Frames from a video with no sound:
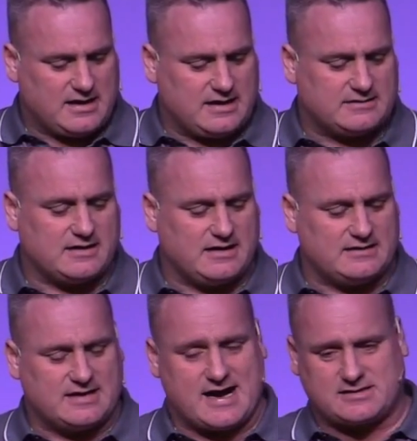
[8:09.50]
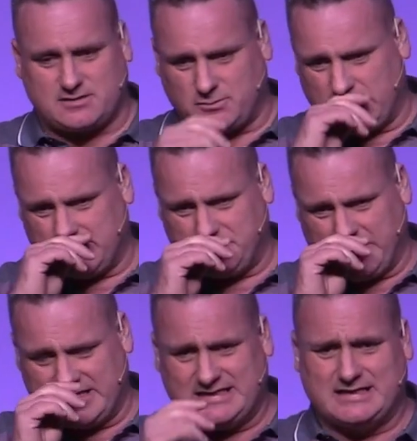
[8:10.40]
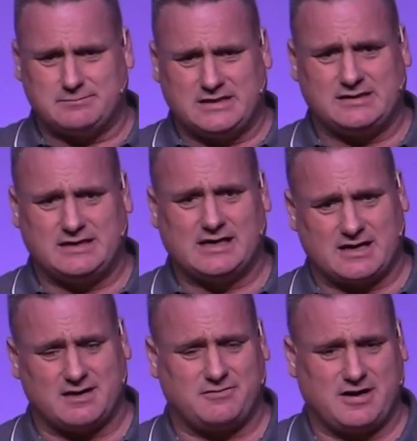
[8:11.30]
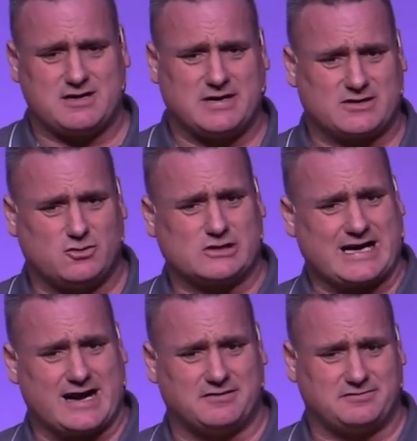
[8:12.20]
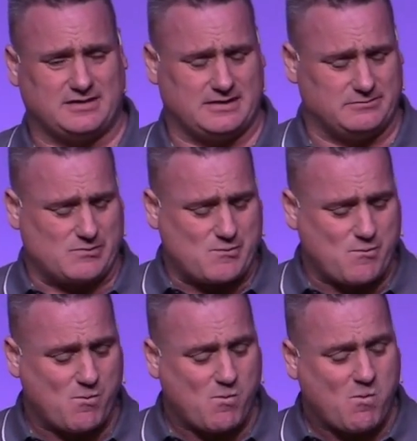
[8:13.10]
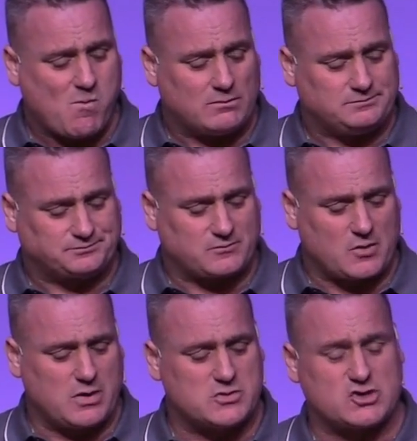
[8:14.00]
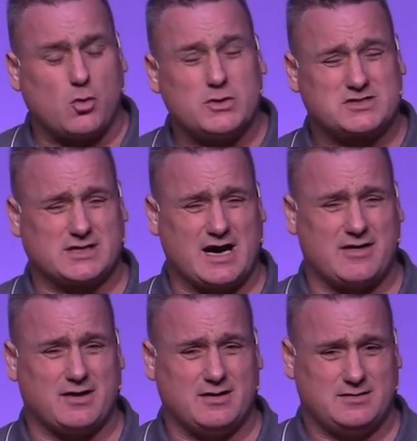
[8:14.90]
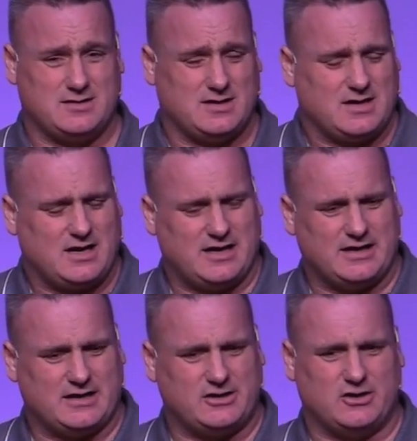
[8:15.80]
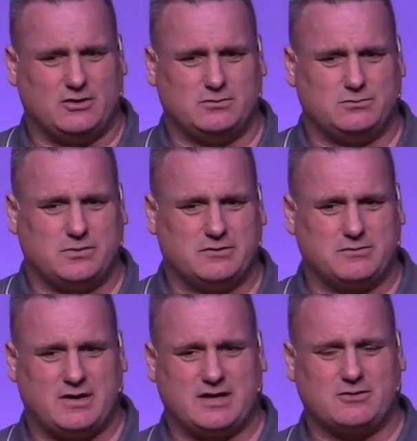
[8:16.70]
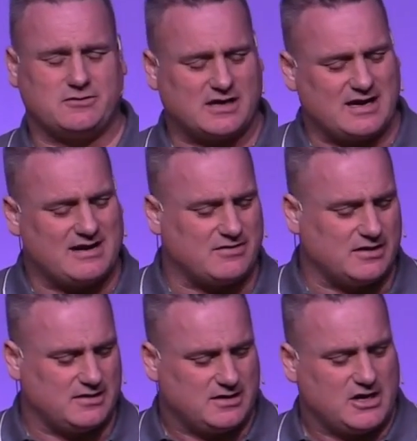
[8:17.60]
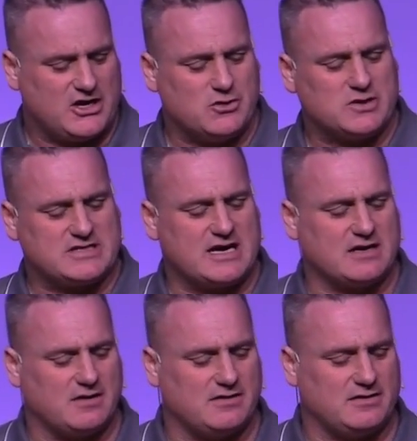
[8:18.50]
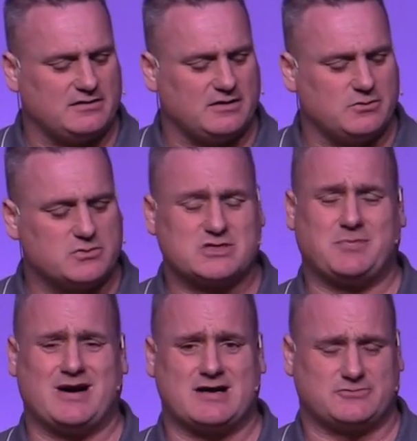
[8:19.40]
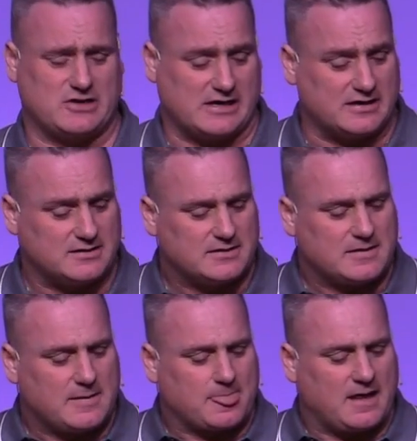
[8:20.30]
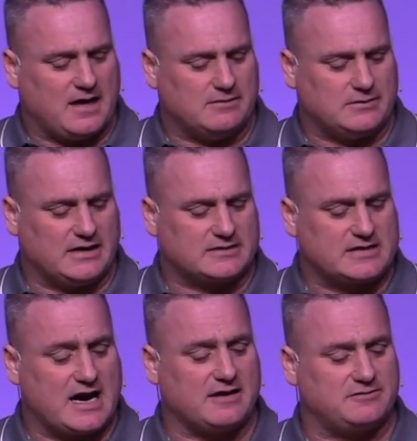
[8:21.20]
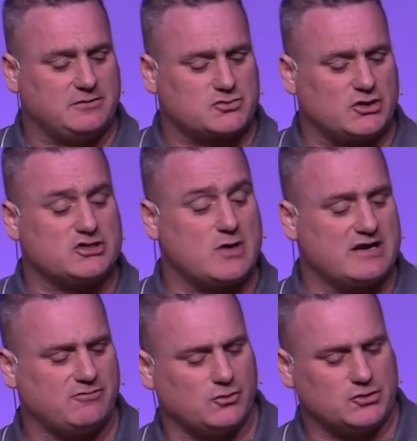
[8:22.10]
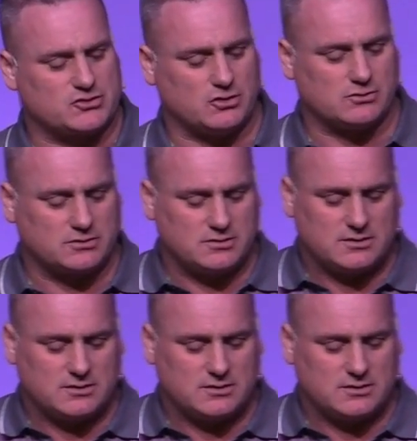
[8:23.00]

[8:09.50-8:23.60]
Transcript: in that, where me, Neil, and a friend of mine called Gareth, we was always together, and you know, I don't think I ever knew a day that we was apart, really. And Gareth, he was only 24 years old.